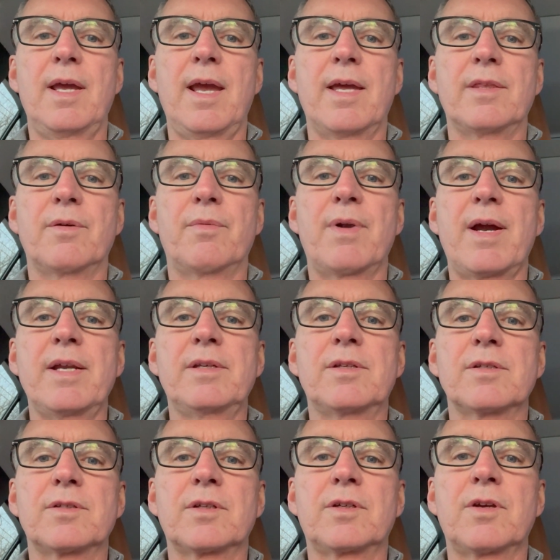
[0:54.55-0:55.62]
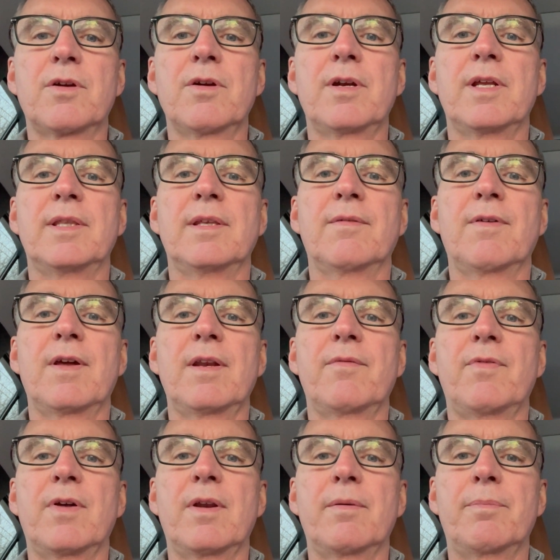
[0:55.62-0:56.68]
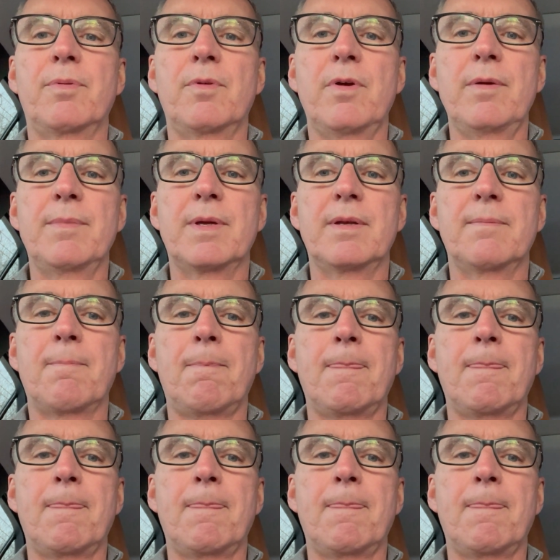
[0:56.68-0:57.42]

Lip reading: and the right to security in the event of unemployment,